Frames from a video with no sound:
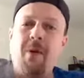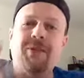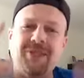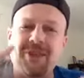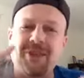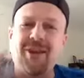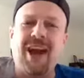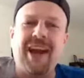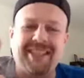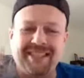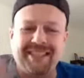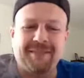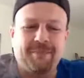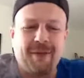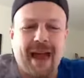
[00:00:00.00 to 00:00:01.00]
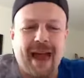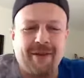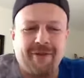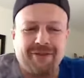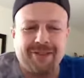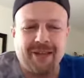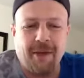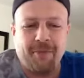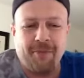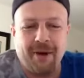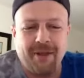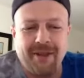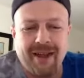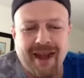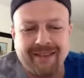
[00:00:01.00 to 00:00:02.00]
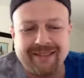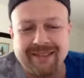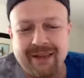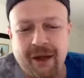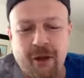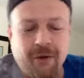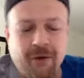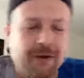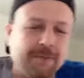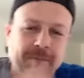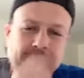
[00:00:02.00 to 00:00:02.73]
Mr. X is back. What's up, brother? How's it going?